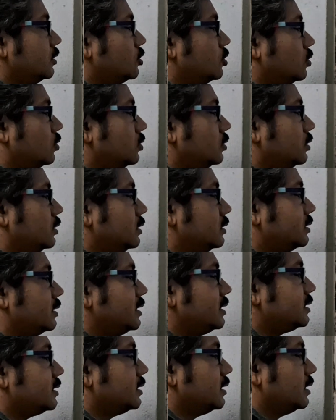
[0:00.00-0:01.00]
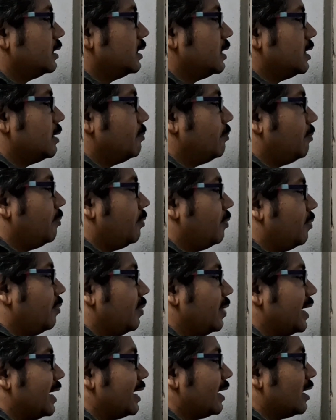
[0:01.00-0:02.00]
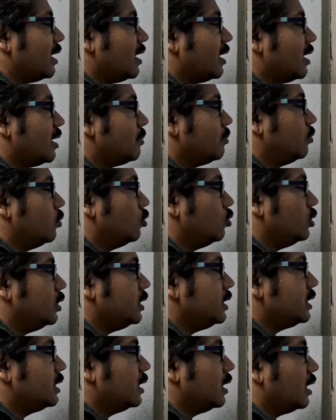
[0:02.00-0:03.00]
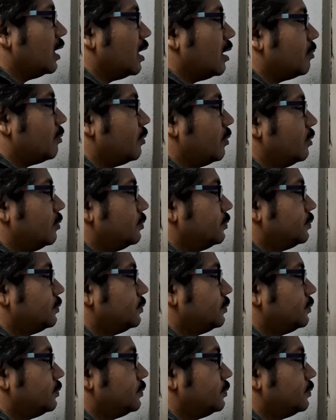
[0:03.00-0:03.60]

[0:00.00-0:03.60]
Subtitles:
So this is parabolic curve,